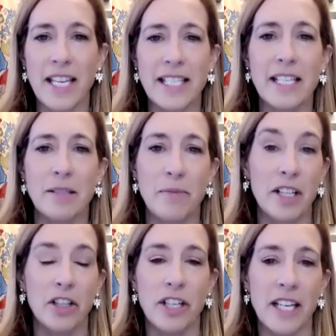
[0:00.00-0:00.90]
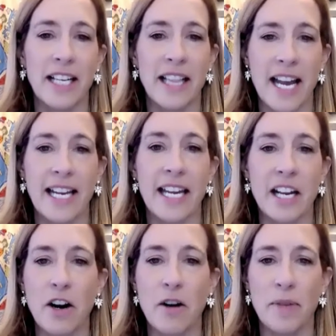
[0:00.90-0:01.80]
this has been looking like
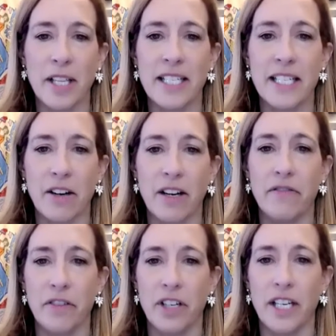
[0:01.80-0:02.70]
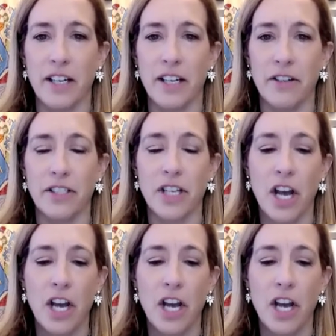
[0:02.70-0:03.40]
in our military for years.